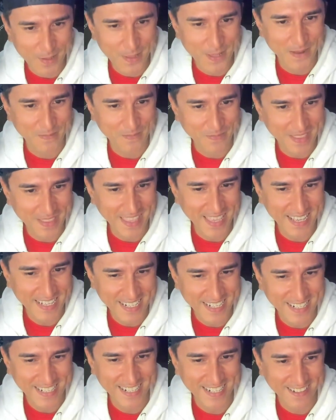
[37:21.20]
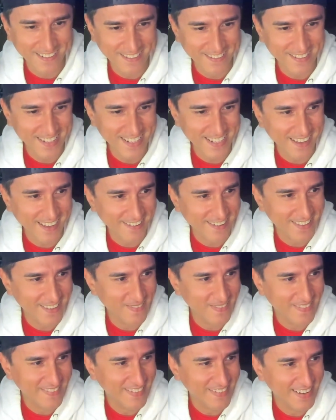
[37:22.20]
them? They still sell them.
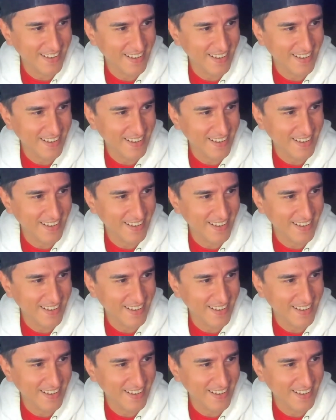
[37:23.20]
Oh my